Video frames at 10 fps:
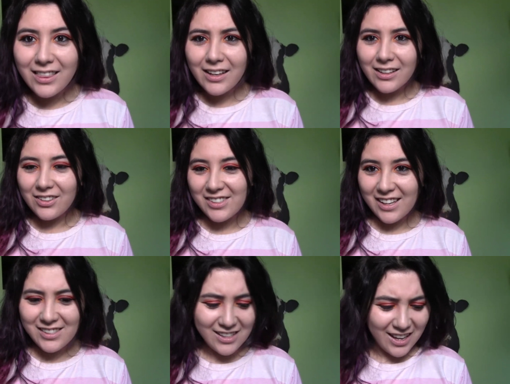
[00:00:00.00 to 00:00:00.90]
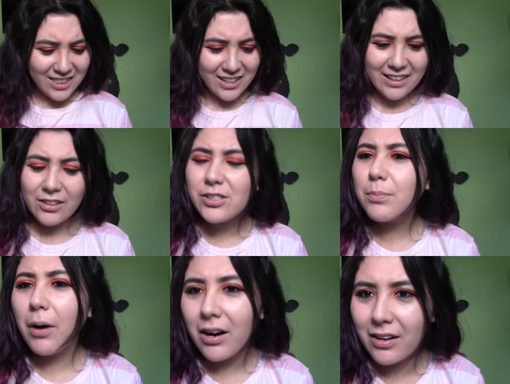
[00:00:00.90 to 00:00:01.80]
It looks nice. I think it looks
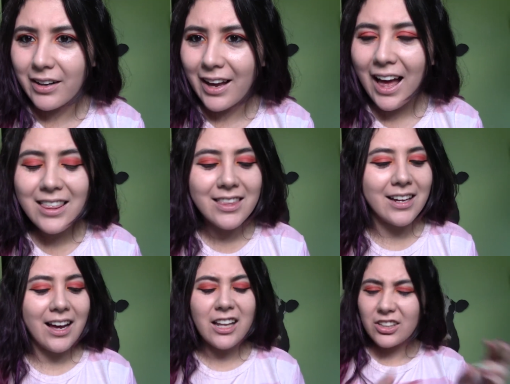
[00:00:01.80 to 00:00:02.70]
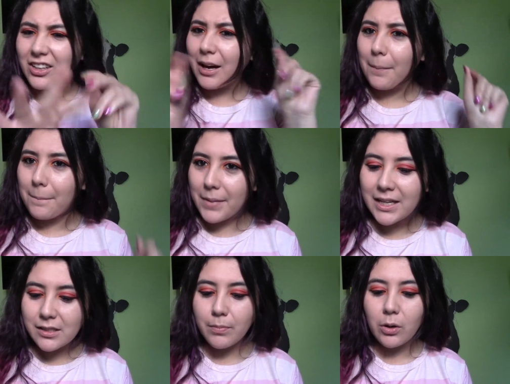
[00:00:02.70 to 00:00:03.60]
pretty. I think I look
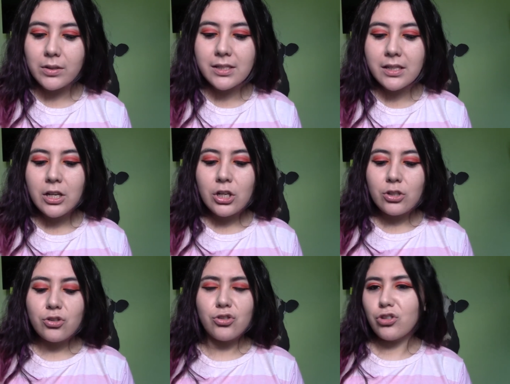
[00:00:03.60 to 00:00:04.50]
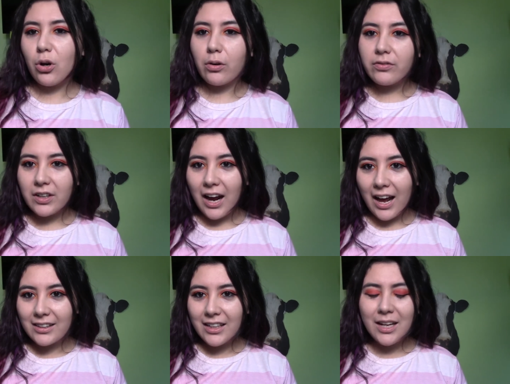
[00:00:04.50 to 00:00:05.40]
amazeballs. So for
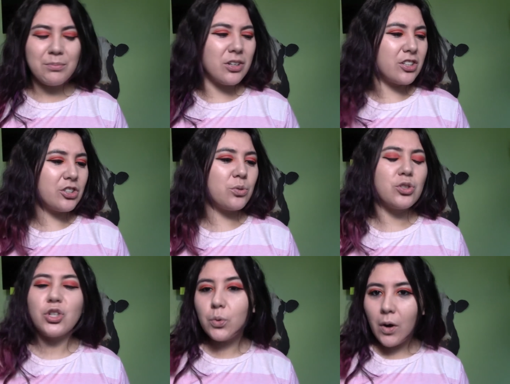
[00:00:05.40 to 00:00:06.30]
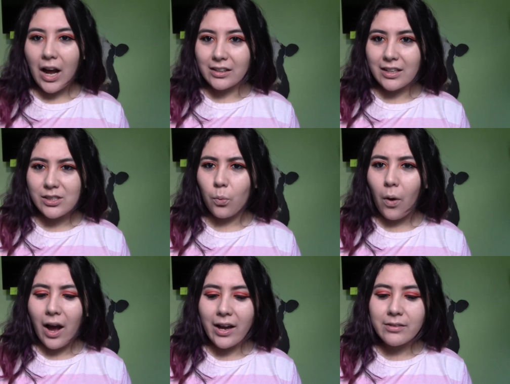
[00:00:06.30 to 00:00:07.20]
highlight, I'm gonna do two highlights.
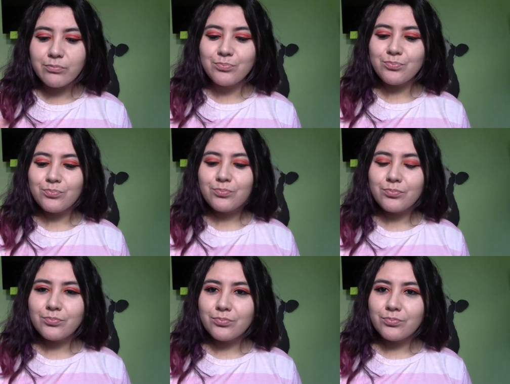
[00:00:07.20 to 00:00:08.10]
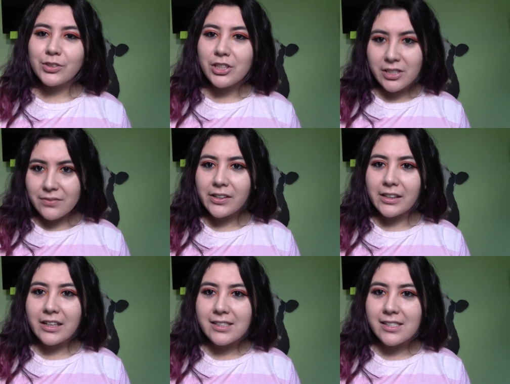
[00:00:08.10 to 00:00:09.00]
Why? Because she's
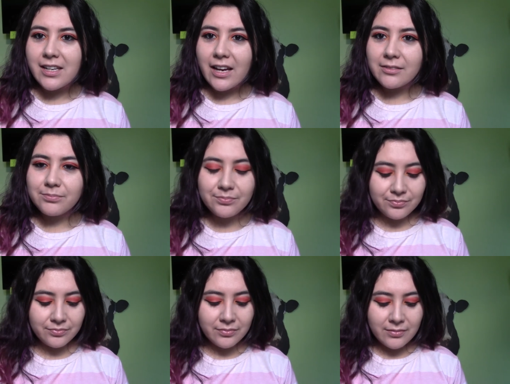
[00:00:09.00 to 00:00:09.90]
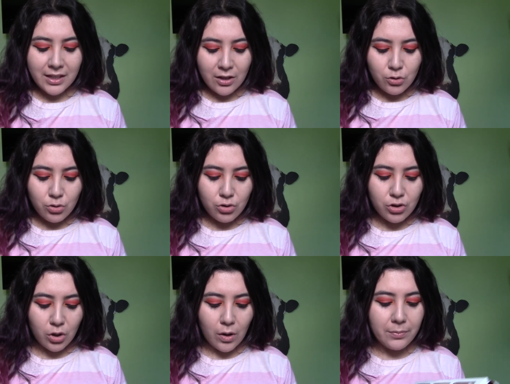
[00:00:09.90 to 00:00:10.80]
feeling good today.
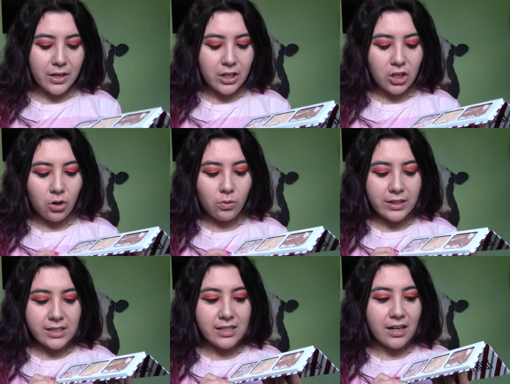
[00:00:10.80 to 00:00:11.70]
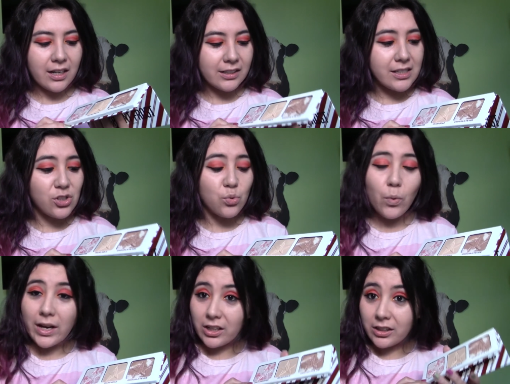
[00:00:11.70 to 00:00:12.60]
So I'm gonna go into Ugly
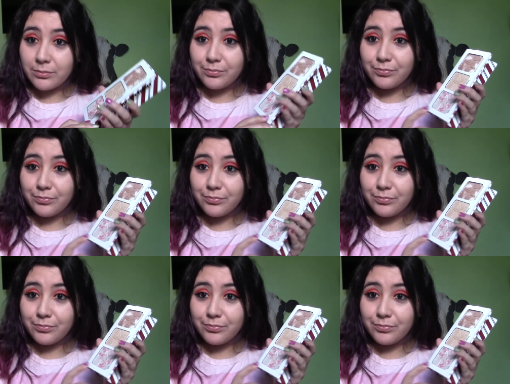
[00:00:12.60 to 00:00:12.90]
Sweater